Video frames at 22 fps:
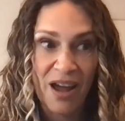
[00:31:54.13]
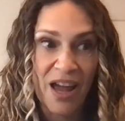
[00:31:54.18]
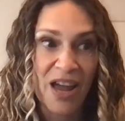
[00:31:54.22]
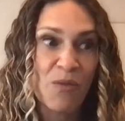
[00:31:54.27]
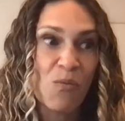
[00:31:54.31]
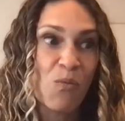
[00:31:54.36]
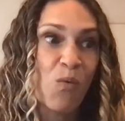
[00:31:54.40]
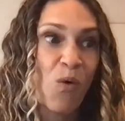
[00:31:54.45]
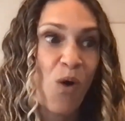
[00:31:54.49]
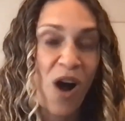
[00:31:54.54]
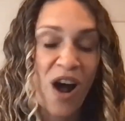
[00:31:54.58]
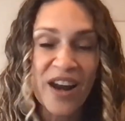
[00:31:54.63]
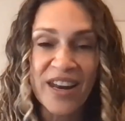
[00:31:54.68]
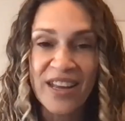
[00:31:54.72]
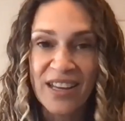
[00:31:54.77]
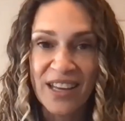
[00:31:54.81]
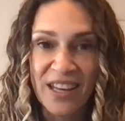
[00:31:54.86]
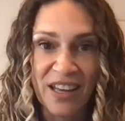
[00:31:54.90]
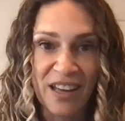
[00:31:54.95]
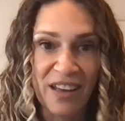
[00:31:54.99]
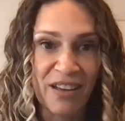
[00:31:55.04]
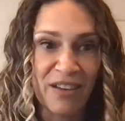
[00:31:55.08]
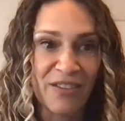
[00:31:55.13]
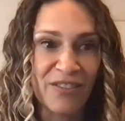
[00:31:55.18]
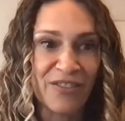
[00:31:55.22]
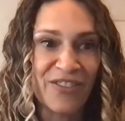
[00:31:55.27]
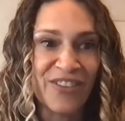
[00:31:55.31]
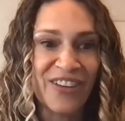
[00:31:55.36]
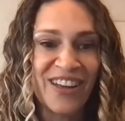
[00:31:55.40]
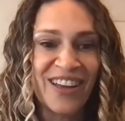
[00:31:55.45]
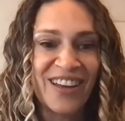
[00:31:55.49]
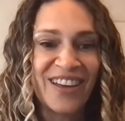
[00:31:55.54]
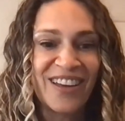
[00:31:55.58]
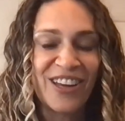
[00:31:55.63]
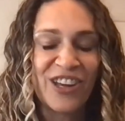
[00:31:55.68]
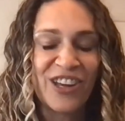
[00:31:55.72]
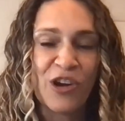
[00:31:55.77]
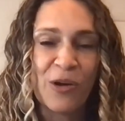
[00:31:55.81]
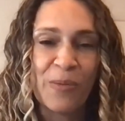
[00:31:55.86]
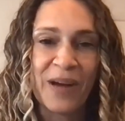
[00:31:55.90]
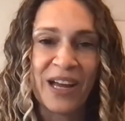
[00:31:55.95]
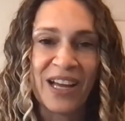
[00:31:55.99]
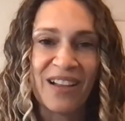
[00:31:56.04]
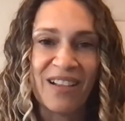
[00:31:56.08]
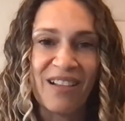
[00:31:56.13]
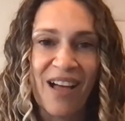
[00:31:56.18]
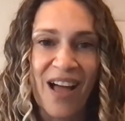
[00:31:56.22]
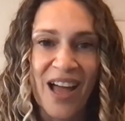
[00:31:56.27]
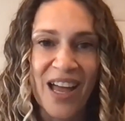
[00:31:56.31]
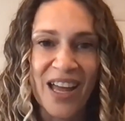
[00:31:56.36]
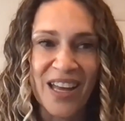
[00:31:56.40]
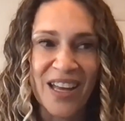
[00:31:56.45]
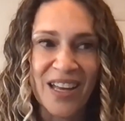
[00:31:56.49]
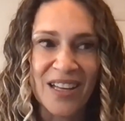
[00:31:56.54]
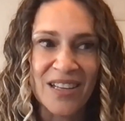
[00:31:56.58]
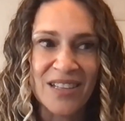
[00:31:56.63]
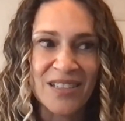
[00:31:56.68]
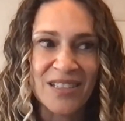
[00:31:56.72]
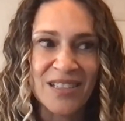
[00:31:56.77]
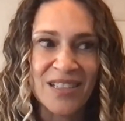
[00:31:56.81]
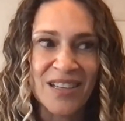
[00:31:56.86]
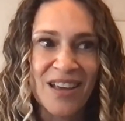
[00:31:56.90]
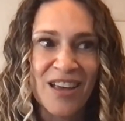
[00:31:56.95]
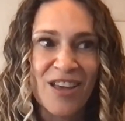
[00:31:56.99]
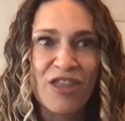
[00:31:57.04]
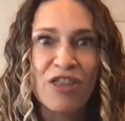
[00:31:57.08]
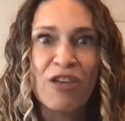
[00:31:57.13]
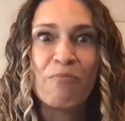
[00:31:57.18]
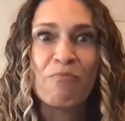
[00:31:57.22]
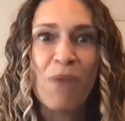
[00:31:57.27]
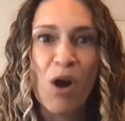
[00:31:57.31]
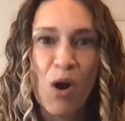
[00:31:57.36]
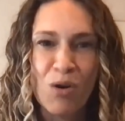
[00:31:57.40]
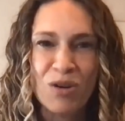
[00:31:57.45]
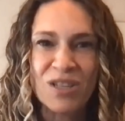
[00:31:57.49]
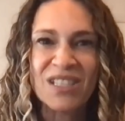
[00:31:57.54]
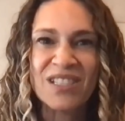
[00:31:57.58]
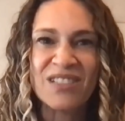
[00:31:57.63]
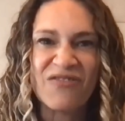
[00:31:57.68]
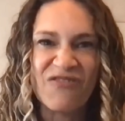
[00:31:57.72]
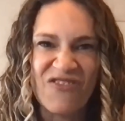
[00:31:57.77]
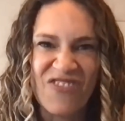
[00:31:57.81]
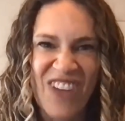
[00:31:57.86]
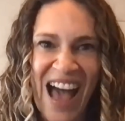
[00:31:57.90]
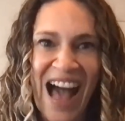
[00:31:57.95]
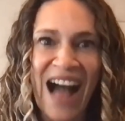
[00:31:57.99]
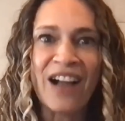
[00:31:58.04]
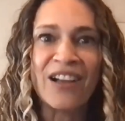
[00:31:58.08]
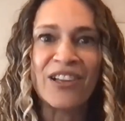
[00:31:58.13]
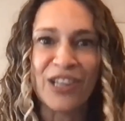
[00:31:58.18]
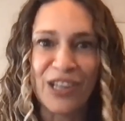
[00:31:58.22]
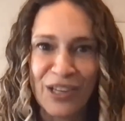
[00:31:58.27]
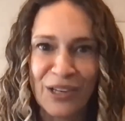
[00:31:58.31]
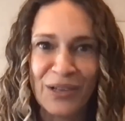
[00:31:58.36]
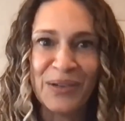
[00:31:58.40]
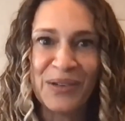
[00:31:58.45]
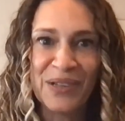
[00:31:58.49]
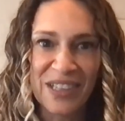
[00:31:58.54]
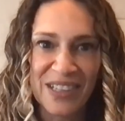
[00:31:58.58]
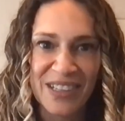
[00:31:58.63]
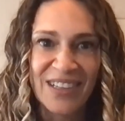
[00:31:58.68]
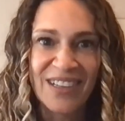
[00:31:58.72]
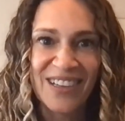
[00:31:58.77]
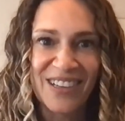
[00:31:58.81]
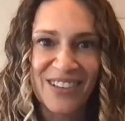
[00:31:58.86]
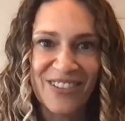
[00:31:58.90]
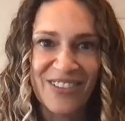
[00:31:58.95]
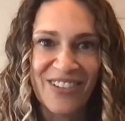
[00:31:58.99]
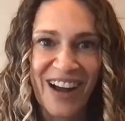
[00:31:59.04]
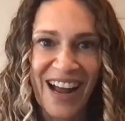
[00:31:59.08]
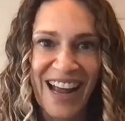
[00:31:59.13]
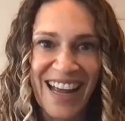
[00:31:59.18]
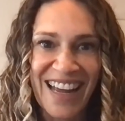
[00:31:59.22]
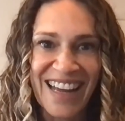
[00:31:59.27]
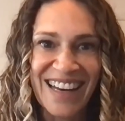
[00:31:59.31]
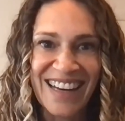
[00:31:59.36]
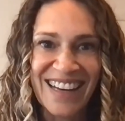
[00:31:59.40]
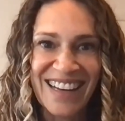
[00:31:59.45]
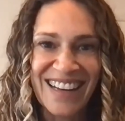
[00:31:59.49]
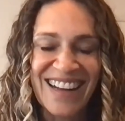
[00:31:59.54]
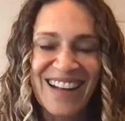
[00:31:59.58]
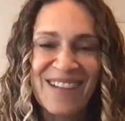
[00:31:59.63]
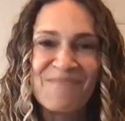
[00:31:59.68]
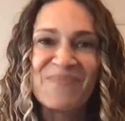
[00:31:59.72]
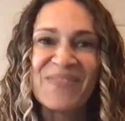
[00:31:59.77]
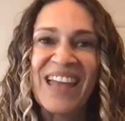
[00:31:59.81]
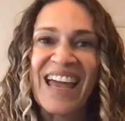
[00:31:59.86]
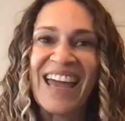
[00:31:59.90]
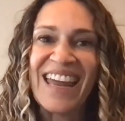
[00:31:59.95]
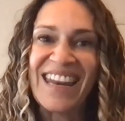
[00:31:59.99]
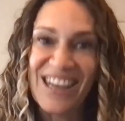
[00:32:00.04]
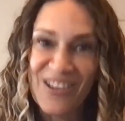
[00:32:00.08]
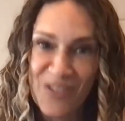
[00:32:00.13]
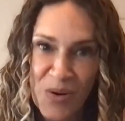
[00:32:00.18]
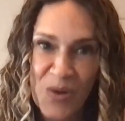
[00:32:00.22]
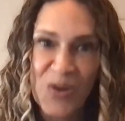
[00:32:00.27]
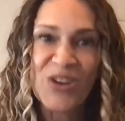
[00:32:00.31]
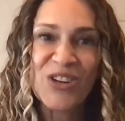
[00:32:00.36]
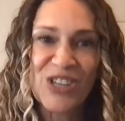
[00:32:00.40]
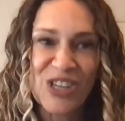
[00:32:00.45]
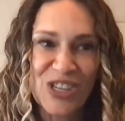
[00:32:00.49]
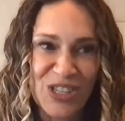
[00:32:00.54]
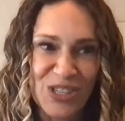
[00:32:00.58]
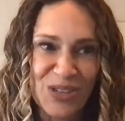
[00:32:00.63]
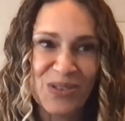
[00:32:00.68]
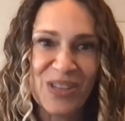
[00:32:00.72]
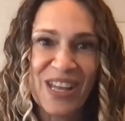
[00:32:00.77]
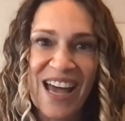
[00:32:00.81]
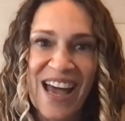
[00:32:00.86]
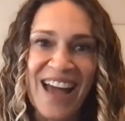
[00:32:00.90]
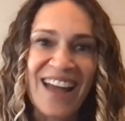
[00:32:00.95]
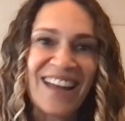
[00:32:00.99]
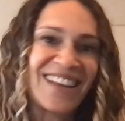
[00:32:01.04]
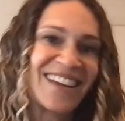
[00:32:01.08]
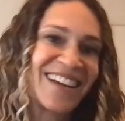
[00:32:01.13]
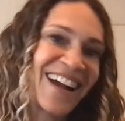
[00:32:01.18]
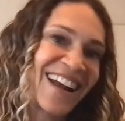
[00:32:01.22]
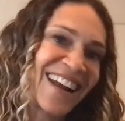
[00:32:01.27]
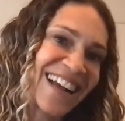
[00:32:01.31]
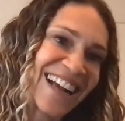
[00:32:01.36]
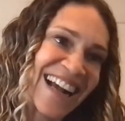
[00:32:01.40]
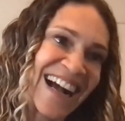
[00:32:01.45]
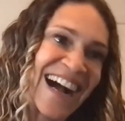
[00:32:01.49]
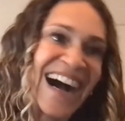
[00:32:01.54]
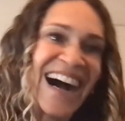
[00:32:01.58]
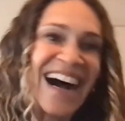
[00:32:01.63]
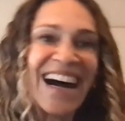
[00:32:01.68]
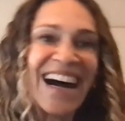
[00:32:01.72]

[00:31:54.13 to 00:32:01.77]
I want to give, you know, my clients the most value, right? And in order to do that, you got to